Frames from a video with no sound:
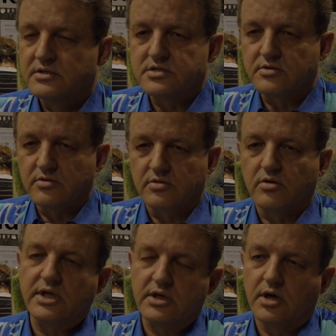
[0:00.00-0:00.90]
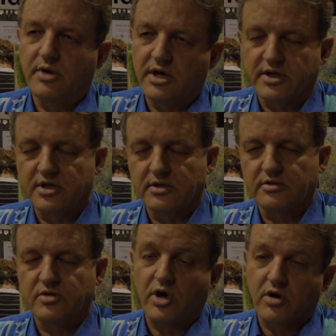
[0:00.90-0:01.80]
So you're talking about
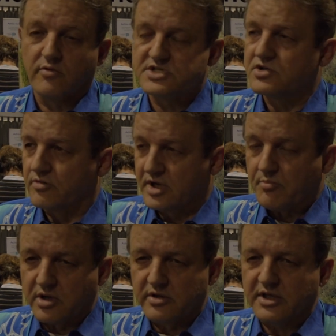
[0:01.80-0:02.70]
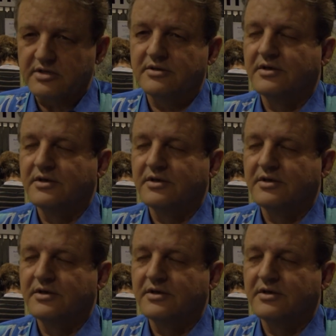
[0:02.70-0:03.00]
a 12-story building.